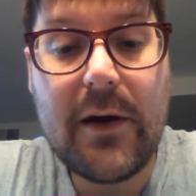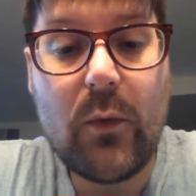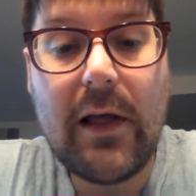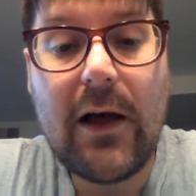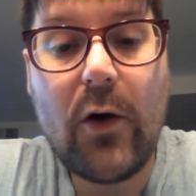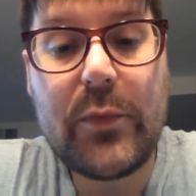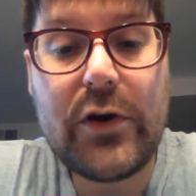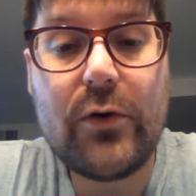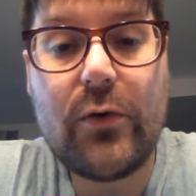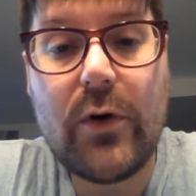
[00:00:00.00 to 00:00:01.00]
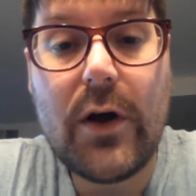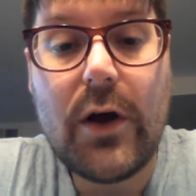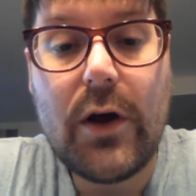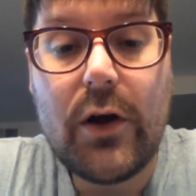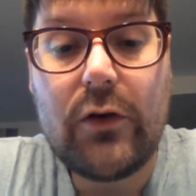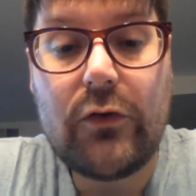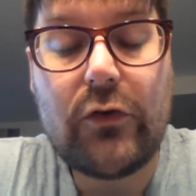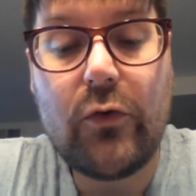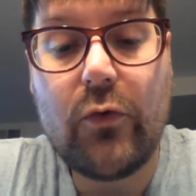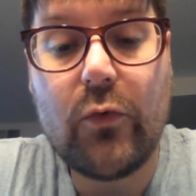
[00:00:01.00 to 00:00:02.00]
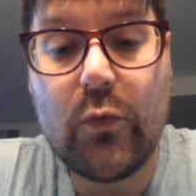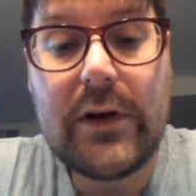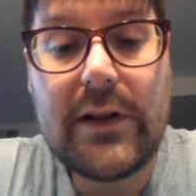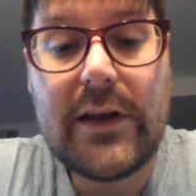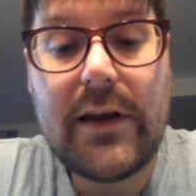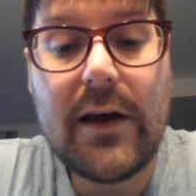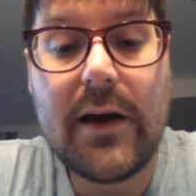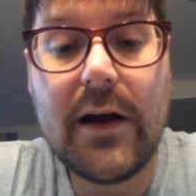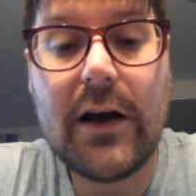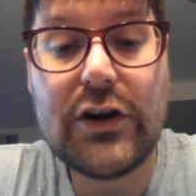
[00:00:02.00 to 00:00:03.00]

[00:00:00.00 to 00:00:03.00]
that will help you to really